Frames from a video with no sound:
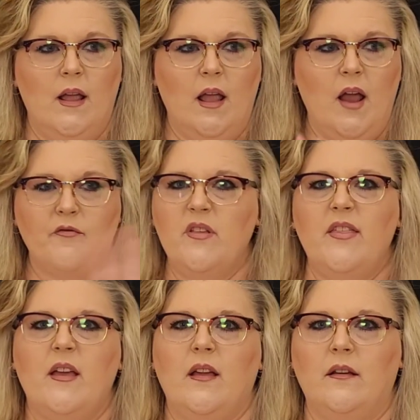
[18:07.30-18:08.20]

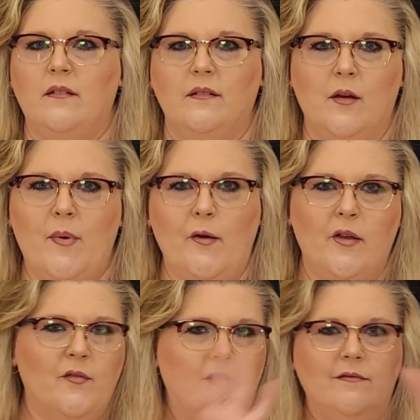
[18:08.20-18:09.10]
Everything about
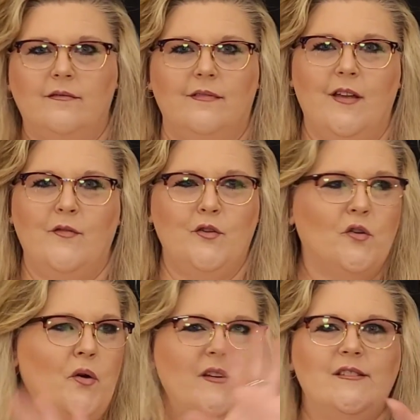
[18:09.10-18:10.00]
you, even your
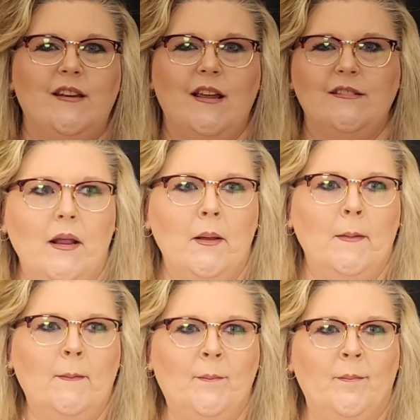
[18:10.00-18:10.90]
crazy days.
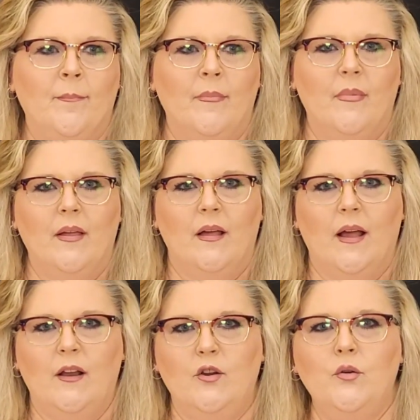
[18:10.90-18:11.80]

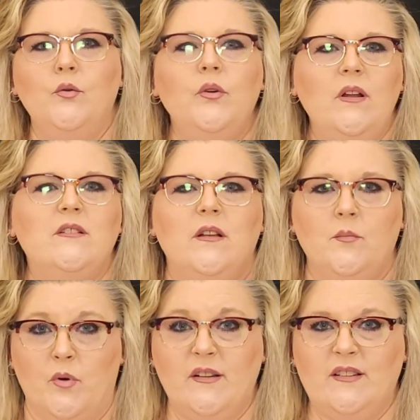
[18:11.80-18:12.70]
And you need to
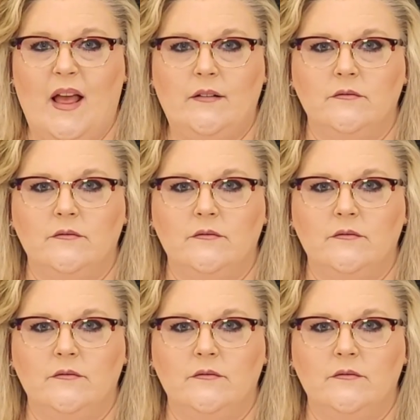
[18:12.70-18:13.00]
embrace that.